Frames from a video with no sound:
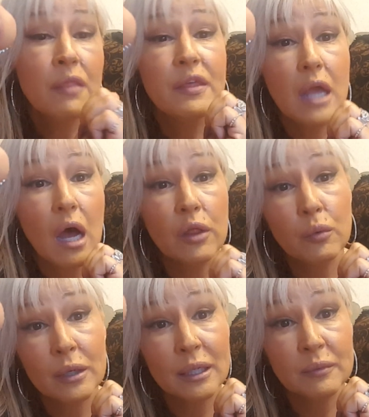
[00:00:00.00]
The other
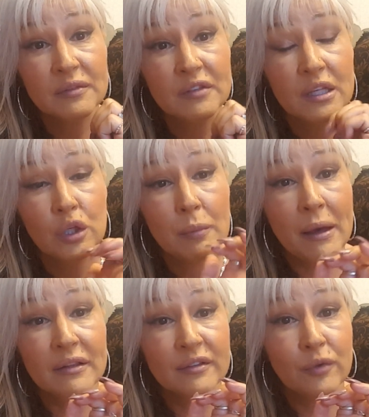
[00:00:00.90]
one I was telling you
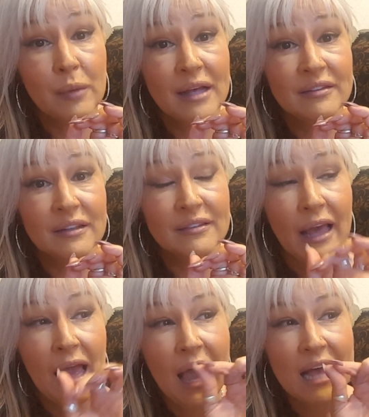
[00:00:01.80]
about, this from Essence,
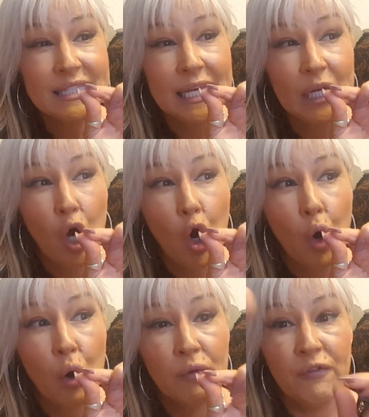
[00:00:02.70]
has that
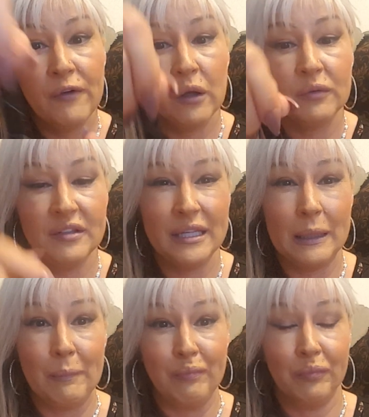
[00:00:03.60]
hard felt
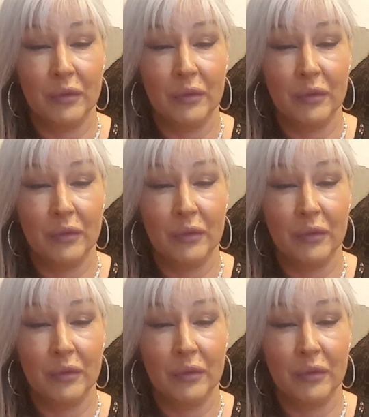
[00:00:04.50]
tip